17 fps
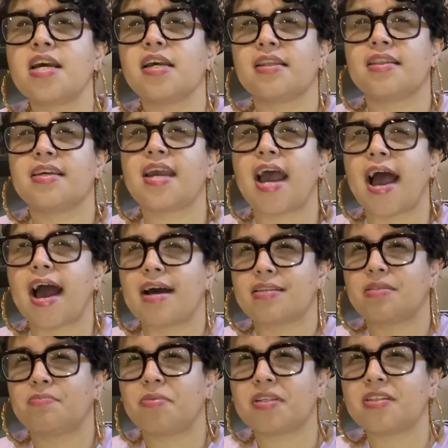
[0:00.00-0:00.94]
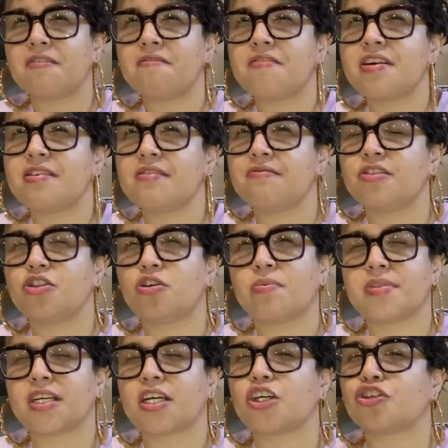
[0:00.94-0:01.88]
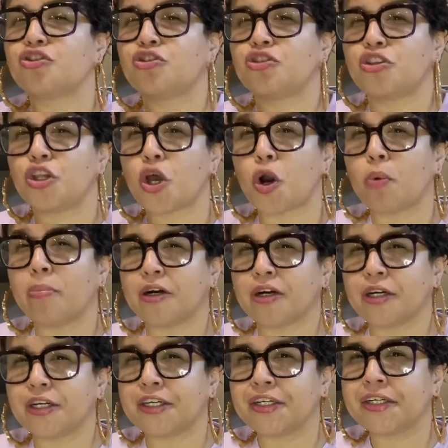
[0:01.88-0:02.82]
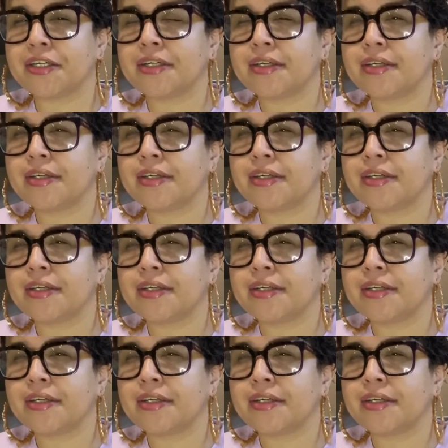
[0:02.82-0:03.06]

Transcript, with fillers: the aspect of it even though it was like a slow burn.